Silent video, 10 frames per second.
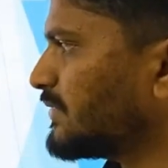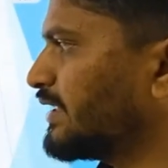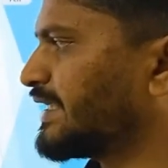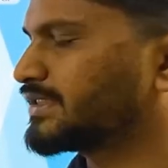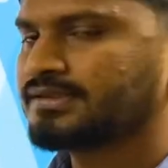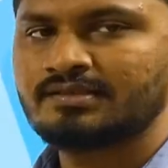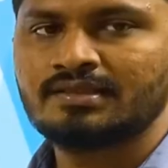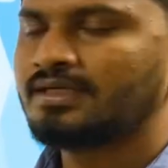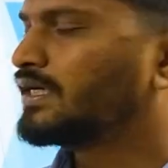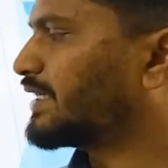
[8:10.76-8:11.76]
Next,
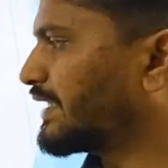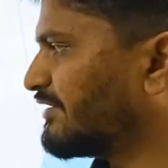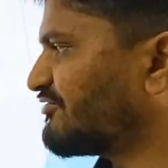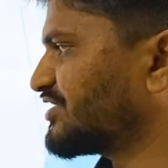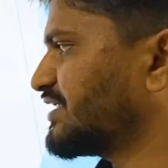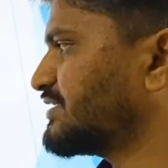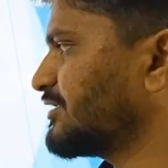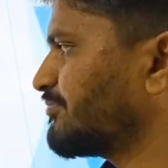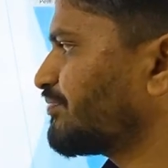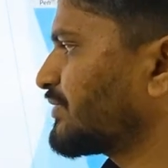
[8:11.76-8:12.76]
trade efficiency.
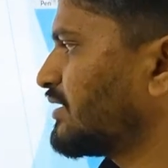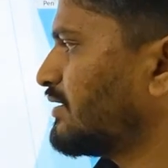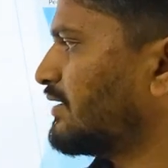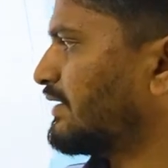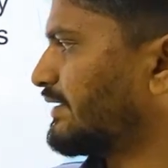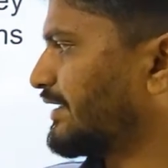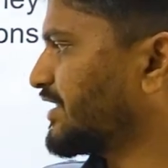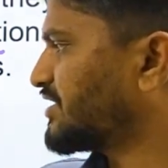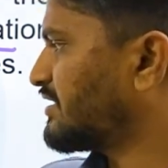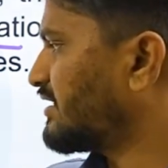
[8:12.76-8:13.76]

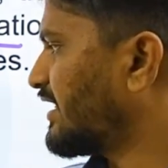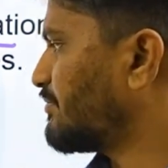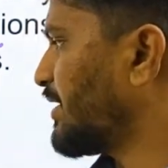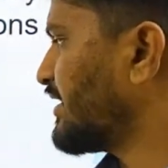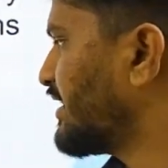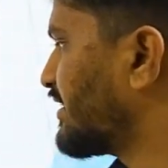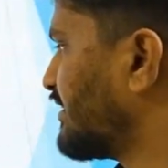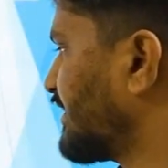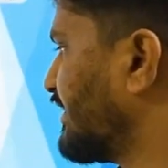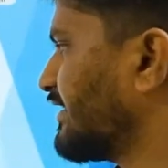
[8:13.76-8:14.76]
Regional and bilateral
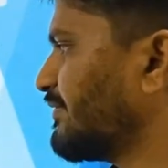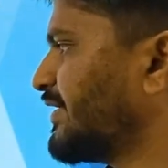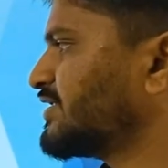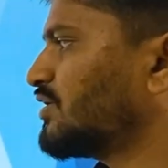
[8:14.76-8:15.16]
trade agreements